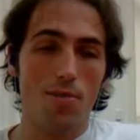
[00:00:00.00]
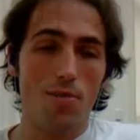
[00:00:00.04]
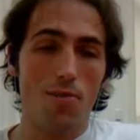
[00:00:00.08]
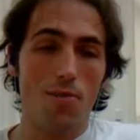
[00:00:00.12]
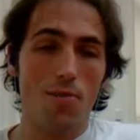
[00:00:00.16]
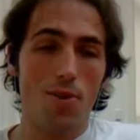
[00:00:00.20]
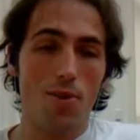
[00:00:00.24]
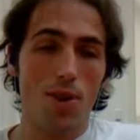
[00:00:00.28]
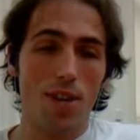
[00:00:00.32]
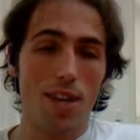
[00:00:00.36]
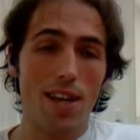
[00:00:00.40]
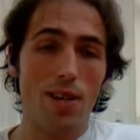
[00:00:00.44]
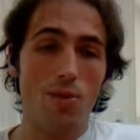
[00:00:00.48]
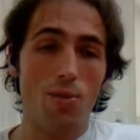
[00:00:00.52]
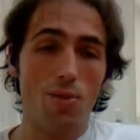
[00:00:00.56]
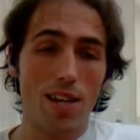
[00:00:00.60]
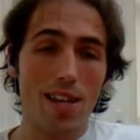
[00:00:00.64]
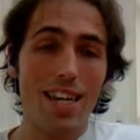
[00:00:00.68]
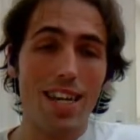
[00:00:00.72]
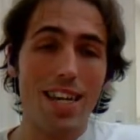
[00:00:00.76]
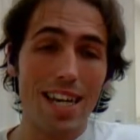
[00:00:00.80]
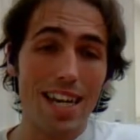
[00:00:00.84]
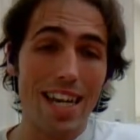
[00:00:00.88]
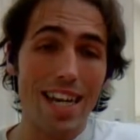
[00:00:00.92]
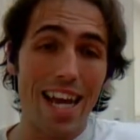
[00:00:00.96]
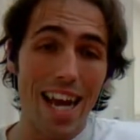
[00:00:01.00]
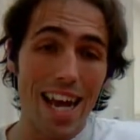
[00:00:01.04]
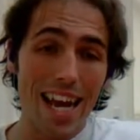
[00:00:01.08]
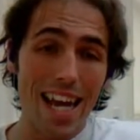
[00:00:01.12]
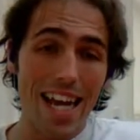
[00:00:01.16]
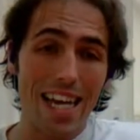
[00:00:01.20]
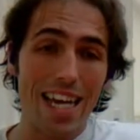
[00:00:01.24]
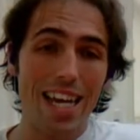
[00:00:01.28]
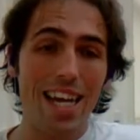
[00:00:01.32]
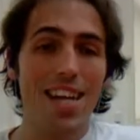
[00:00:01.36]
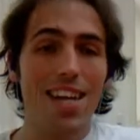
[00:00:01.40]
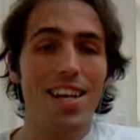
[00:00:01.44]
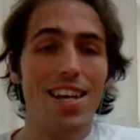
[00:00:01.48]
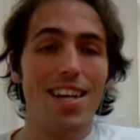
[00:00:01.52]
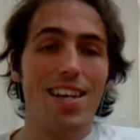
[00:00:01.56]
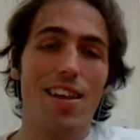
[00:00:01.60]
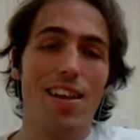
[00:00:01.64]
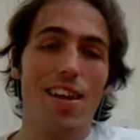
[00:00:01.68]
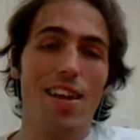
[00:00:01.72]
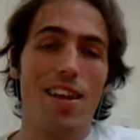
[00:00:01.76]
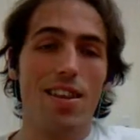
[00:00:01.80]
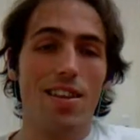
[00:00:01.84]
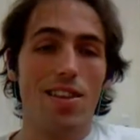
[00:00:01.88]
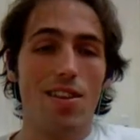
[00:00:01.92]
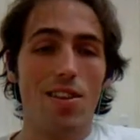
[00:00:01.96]
where they really need aid
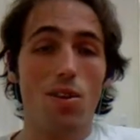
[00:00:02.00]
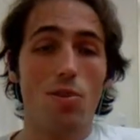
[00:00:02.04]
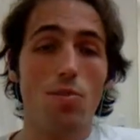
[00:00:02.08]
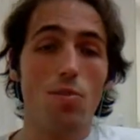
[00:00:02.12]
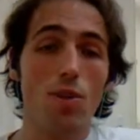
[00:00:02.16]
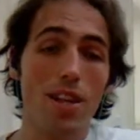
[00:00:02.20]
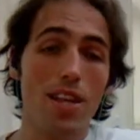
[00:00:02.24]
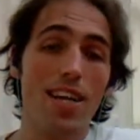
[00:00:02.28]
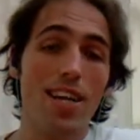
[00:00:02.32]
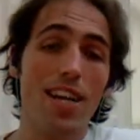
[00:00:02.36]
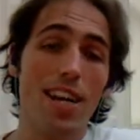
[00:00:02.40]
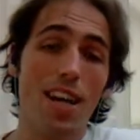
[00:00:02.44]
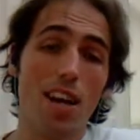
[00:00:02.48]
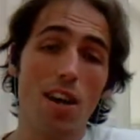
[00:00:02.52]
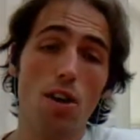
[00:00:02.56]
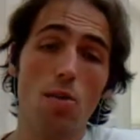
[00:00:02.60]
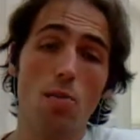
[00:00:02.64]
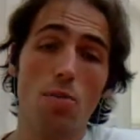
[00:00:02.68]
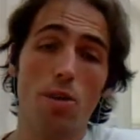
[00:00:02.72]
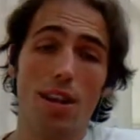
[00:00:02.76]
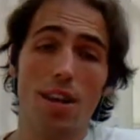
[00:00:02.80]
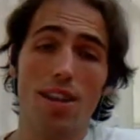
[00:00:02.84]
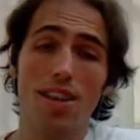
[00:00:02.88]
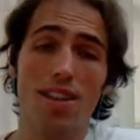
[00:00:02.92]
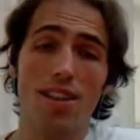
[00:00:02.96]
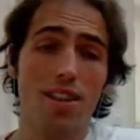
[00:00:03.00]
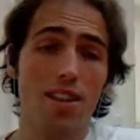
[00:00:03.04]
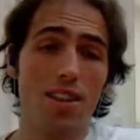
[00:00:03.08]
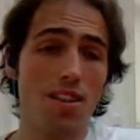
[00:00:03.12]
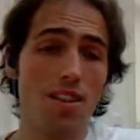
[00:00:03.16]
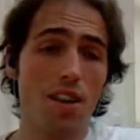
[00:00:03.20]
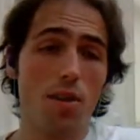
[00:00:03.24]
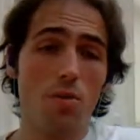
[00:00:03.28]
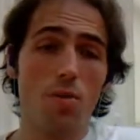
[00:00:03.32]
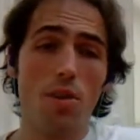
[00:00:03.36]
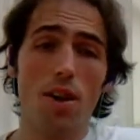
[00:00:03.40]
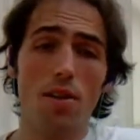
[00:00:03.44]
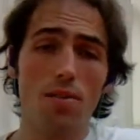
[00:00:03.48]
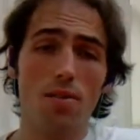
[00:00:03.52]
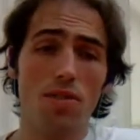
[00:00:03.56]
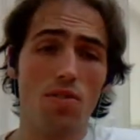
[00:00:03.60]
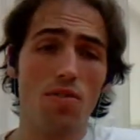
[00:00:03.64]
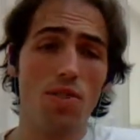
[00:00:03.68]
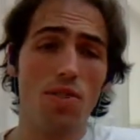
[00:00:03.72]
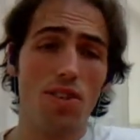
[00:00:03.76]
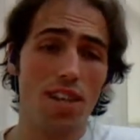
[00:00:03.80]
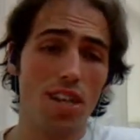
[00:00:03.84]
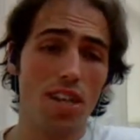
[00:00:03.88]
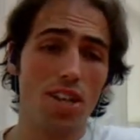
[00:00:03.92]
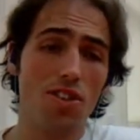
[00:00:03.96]
and they really need help. And I think nonprofits
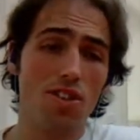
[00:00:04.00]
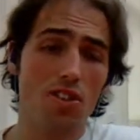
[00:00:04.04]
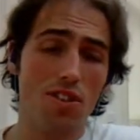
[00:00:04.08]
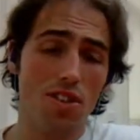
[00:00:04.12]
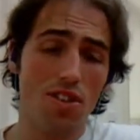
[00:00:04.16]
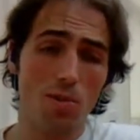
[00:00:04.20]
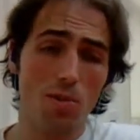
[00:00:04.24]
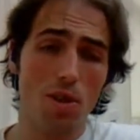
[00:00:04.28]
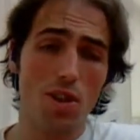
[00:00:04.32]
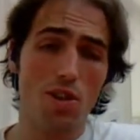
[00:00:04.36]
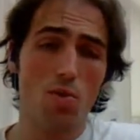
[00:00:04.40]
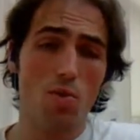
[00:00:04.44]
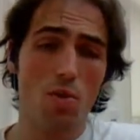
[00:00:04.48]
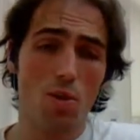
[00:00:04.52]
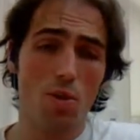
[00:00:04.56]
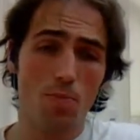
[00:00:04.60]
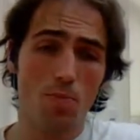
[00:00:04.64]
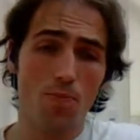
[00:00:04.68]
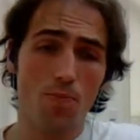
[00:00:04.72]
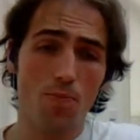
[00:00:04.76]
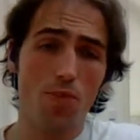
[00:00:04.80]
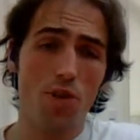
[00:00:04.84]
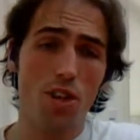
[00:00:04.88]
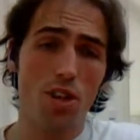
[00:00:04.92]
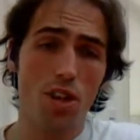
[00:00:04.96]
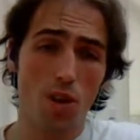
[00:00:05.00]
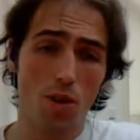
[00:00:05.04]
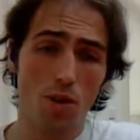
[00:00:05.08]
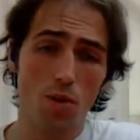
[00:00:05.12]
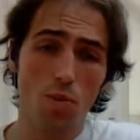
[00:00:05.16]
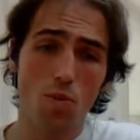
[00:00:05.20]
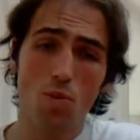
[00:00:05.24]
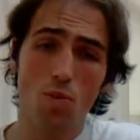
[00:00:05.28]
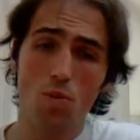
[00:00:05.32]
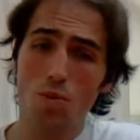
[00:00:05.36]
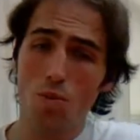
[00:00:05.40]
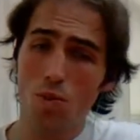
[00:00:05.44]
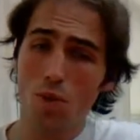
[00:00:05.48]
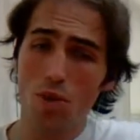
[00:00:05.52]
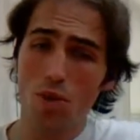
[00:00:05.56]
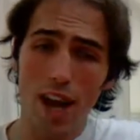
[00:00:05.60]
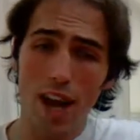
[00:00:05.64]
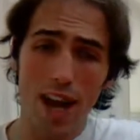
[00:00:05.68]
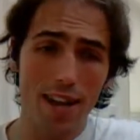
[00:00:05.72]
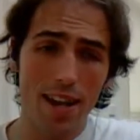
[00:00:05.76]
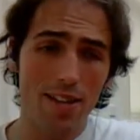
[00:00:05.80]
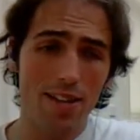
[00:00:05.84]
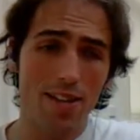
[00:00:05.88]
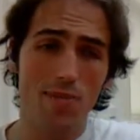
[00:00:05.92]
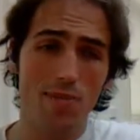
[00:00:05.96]
feel that just as much. We're
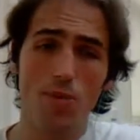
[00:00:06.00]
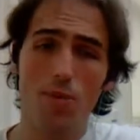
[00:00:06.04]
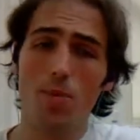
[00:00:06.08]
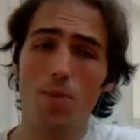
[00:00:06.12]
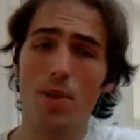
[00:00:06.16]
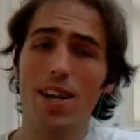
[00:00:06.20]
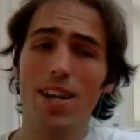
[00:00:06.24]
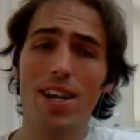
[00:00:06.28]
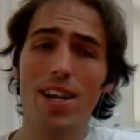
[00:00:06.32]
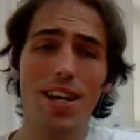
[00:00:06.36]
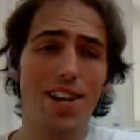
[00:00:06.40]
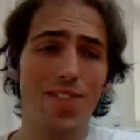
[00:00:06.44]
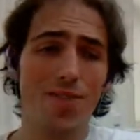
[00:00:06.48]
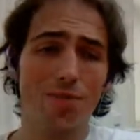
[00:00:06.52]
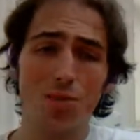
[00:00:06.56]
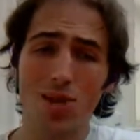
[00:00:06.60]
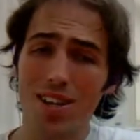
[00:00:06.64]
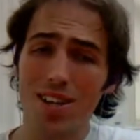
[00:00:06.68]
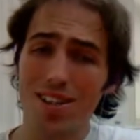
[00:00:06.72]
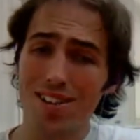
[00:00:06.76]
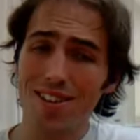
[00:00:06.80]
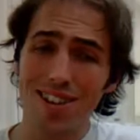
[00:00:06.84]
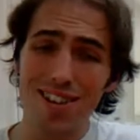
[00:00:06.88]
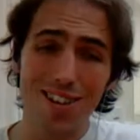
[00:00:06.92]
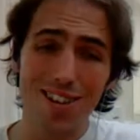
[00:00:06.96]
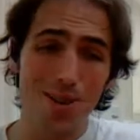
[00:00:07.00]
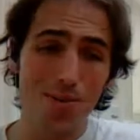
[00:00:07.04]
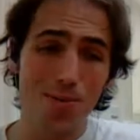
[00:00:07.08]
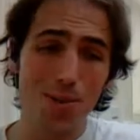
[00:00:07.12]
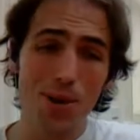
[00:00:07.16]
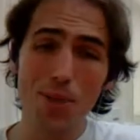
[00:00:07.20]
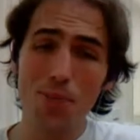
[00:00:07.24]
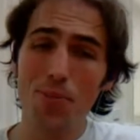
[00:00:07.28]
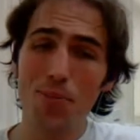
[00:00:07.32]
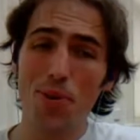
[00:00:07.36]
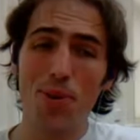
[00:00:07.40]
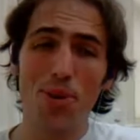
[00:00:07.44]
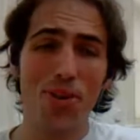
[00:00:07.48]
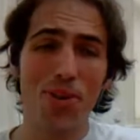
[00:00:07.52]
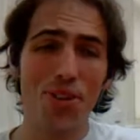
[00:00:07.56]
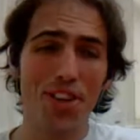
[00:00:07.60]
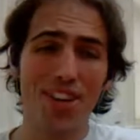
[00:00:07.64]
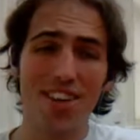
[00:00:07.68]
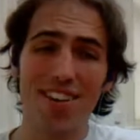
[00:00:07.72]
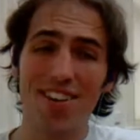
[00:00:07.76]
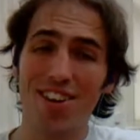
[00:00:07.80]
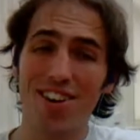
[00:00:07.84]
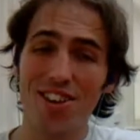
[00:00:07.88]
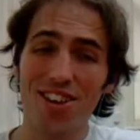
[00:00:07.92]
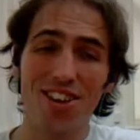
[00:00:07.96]
asking for money and everybody's hitting them up. All
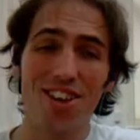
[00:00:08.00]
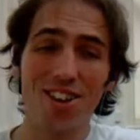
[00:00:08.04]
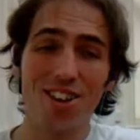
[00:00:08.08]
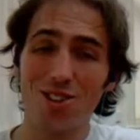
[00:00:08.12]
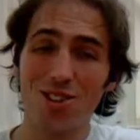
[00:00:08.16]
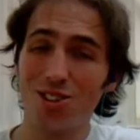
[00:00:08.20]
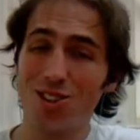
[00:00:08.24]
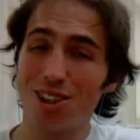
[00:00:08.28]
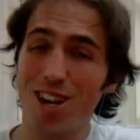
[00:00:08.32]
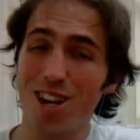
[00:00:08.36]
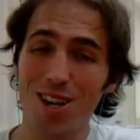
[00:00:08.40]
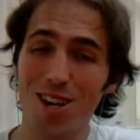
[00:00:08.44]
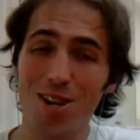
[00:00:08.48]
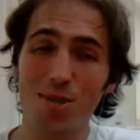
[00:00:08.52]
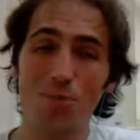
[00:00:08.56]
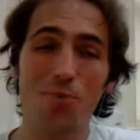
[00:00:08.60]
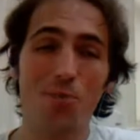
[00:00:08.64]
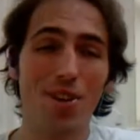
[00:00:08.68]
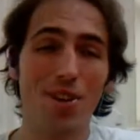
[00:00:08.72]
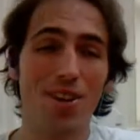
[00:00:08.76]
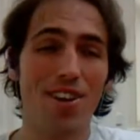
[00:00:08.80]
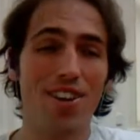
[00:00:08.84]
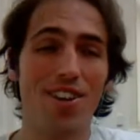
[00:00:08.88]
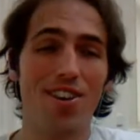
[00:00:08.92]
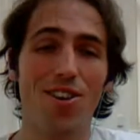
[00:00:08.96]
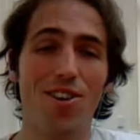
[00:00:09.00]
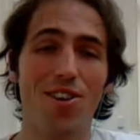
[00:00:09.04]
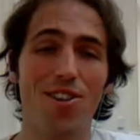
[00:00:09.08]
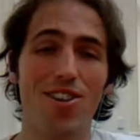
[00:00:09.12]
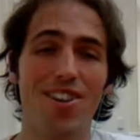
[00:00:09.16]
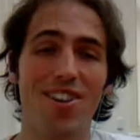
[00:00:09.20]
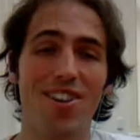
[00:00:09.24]
the countries are hitting up all